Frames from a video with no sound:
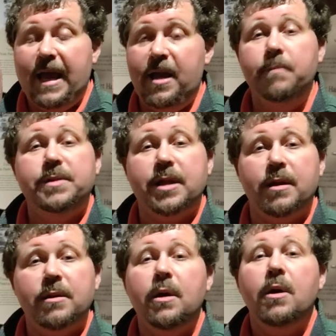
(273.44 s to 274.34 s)

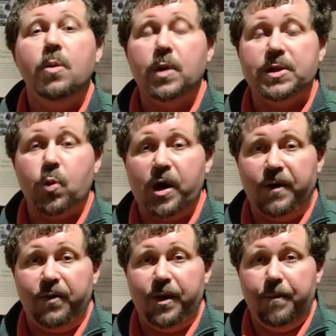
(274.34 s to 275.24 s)
Hampton was one
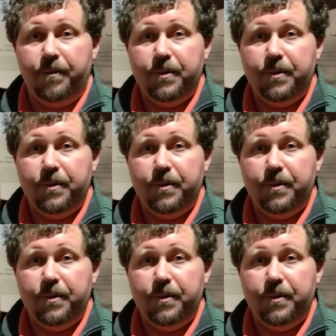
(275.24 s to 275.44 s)
of them.